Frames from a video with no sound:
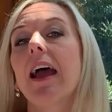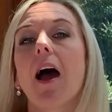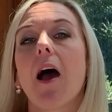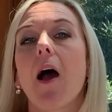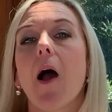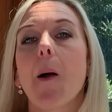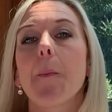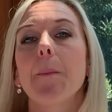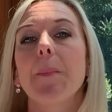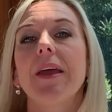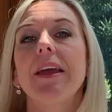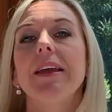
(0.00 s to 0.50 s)

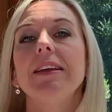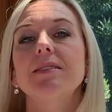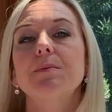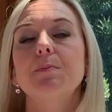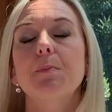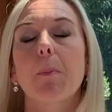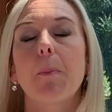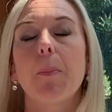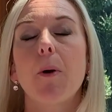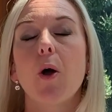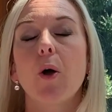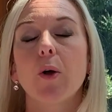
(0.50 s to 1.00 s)
um, is
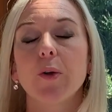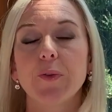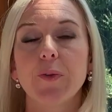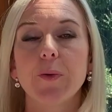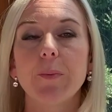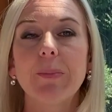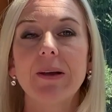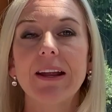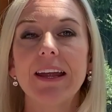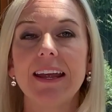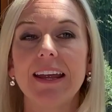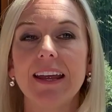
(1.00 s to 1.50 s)

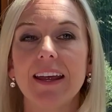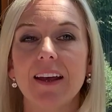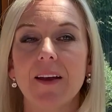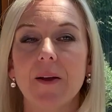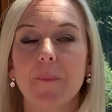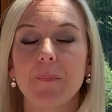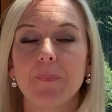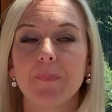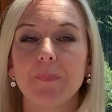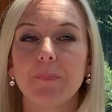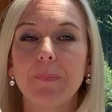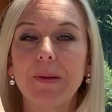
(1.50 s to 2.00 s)
possibly
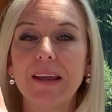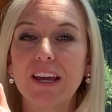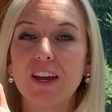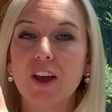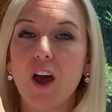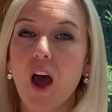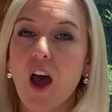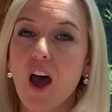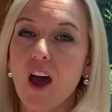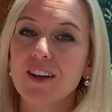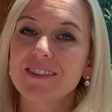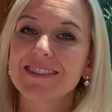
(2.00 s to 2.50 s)

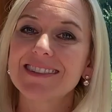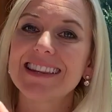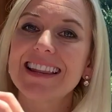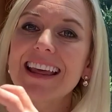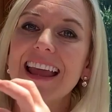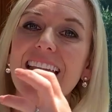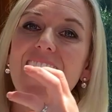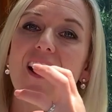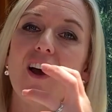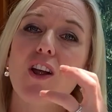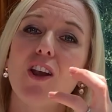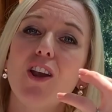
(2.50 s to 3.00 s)
because
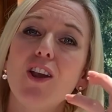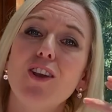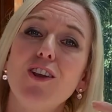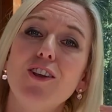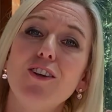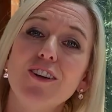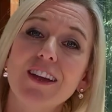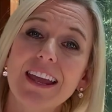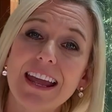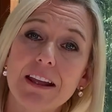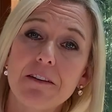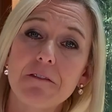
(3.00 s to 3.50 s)
they are
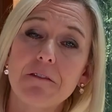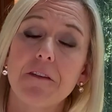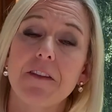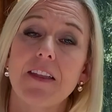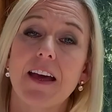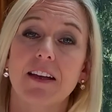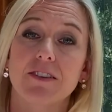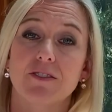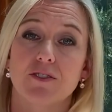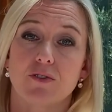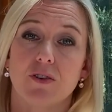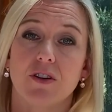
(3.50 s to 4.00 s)
looking for
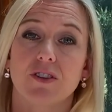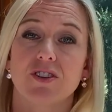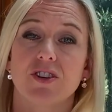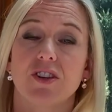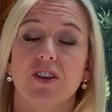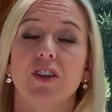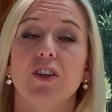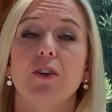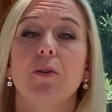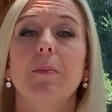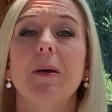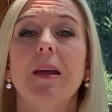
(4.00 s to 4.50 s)
that
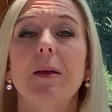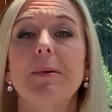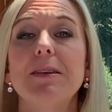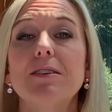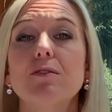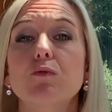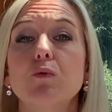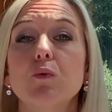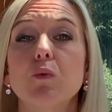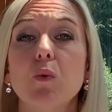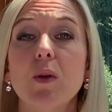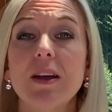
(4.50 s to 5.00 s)
structure. Your
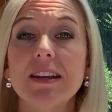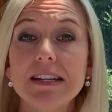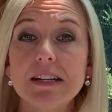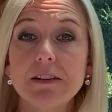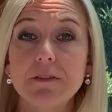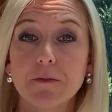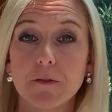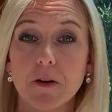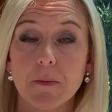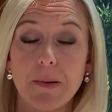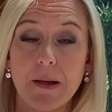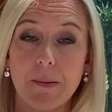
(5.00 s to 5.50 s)
baby's ready
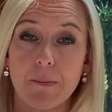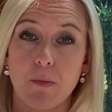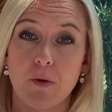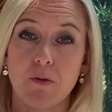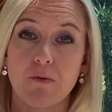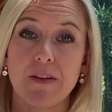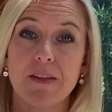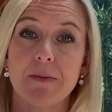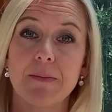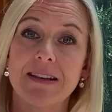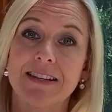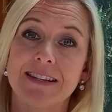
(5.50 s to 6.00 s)
for a bit
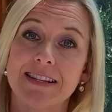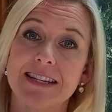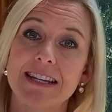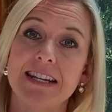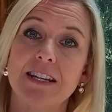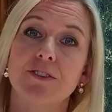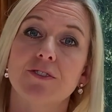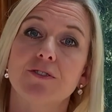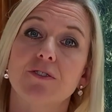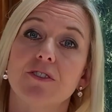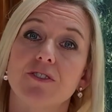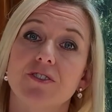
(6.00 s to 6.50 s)
more rhythmicity
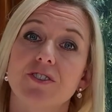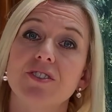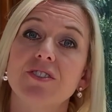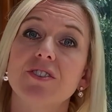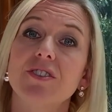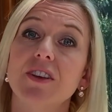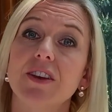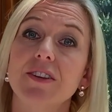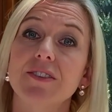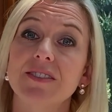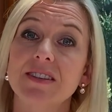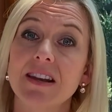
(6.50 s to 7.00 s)
and structure
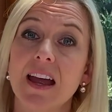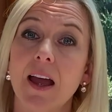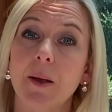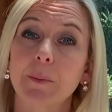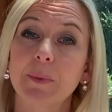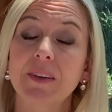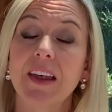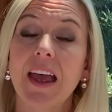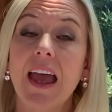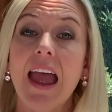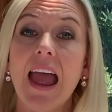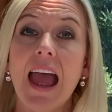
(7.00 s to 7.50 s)
to those
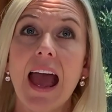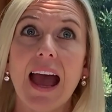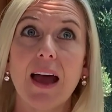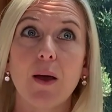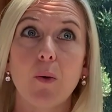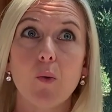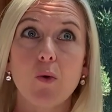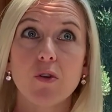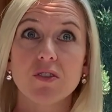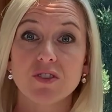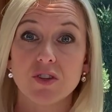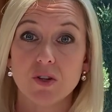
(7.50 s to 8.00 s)
naps
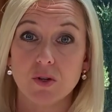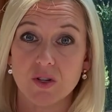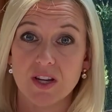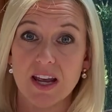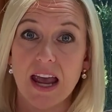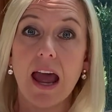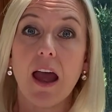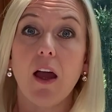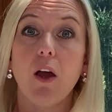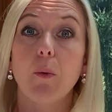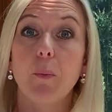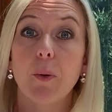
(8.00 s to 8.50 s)
and wants you to
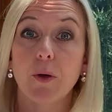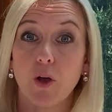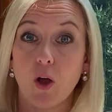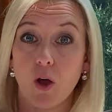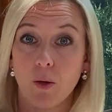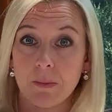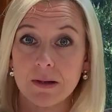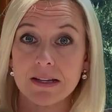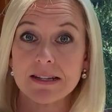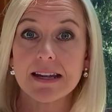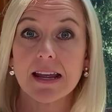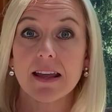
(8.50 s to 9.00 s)
help
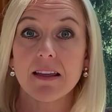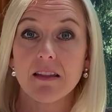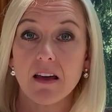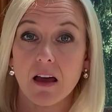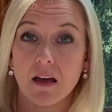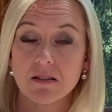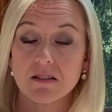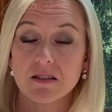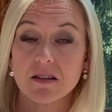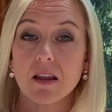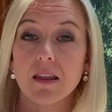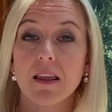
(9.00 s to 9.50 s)
accommodate
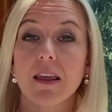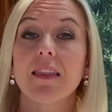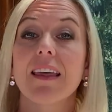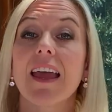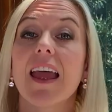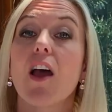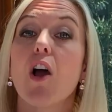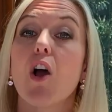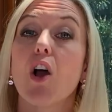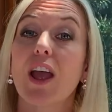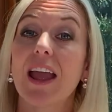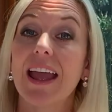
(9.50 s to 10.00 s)
that so that
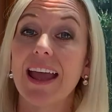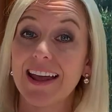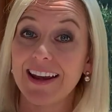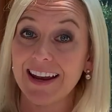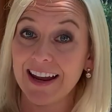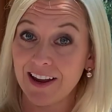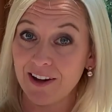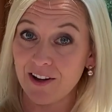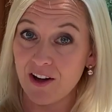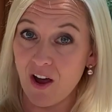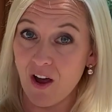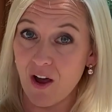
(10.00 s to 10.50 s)
they are
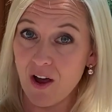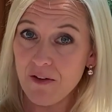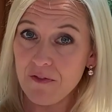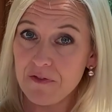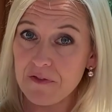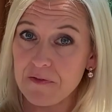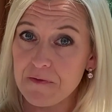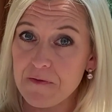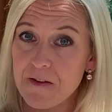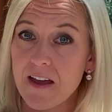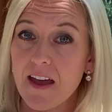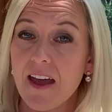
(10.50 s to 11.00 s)
getting
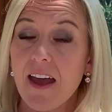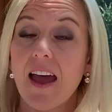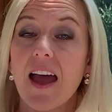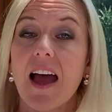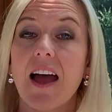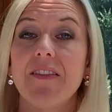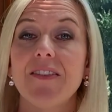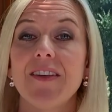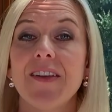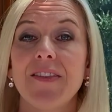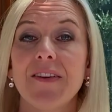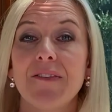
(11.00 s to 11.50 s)
enough
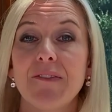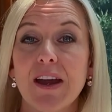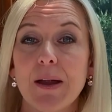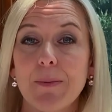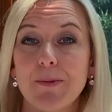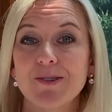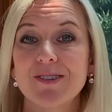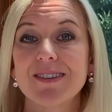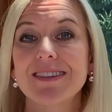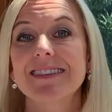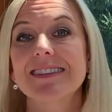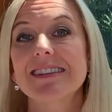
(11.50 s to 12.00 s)
and then they're
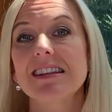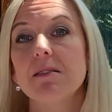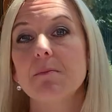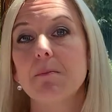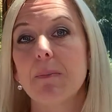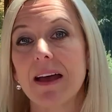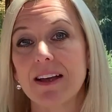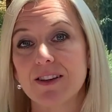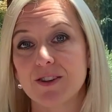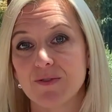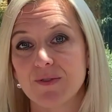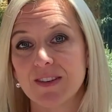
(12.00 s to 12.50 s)
able to sleep
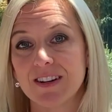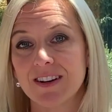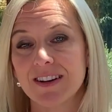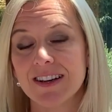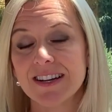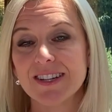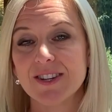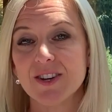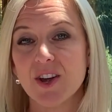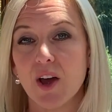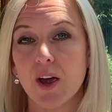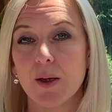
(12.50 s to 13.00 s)
better at
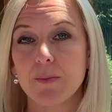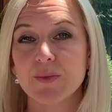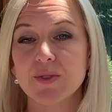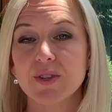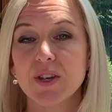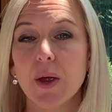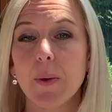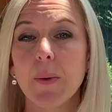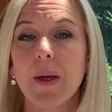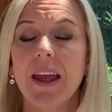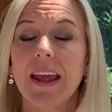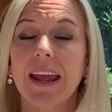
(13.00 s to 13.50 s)
night time.
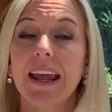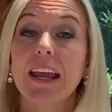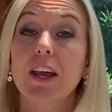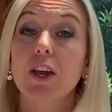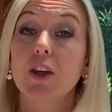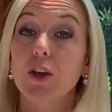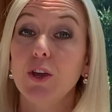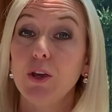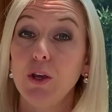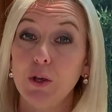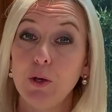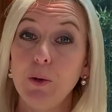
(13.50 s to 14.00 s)
So it
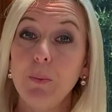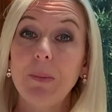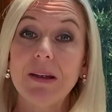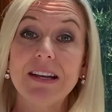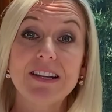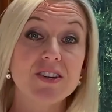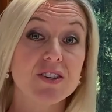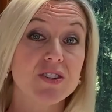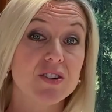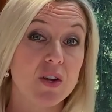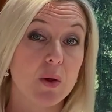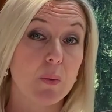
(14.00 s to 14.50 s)
could be
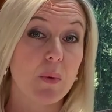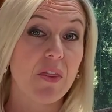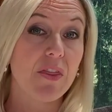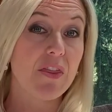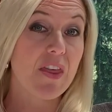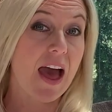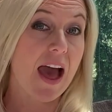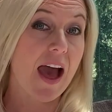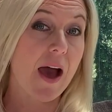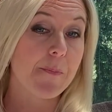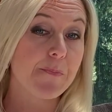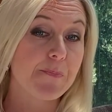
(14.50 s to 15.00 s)
to do with
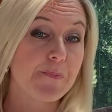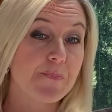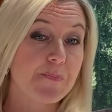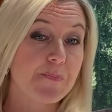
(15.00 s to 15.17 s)
that.